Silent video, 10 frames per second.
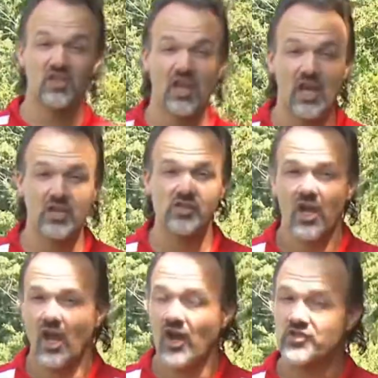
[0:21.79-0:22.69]
stage
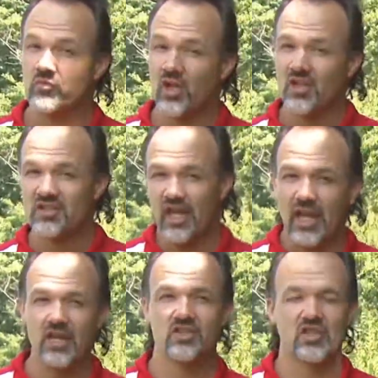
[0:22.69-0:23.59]
as well as
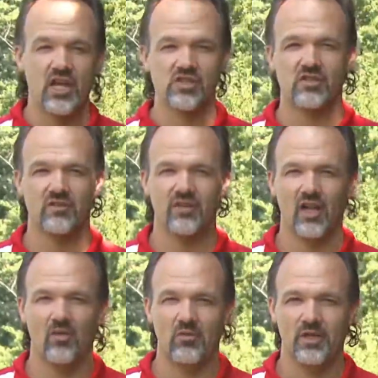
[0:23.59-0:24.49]
any stage of
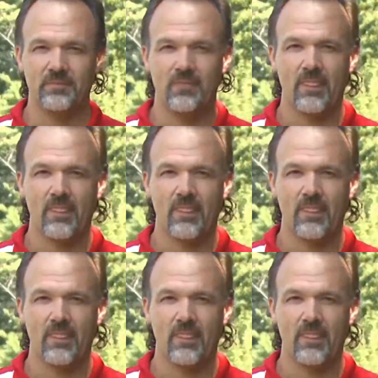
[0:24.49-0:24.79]
development.